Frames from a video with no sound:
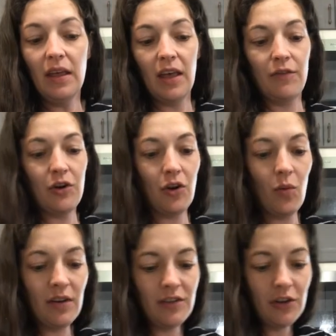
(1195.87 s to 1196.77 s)
If you don't
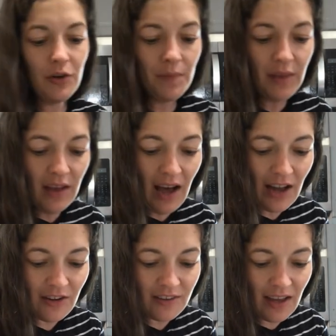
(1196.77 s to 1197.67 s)
want to, I
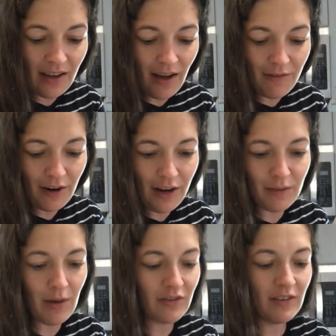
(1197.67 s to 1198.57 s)
just like covering as
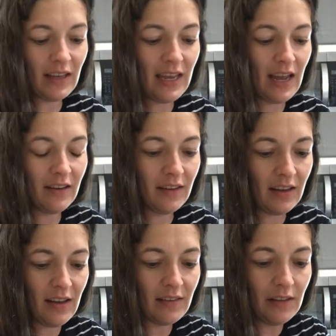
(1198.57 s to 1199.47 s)
much as I can because it
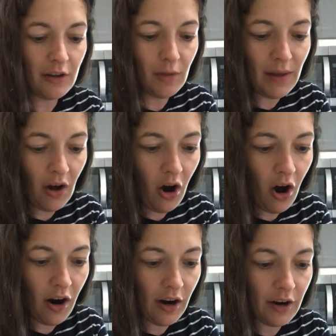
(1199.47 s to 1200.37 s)
is a little bit
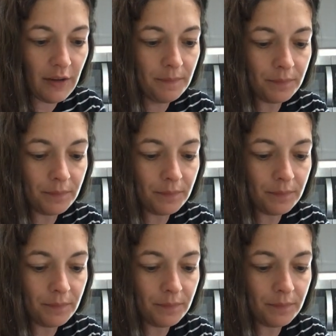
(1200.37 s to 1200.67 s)
hard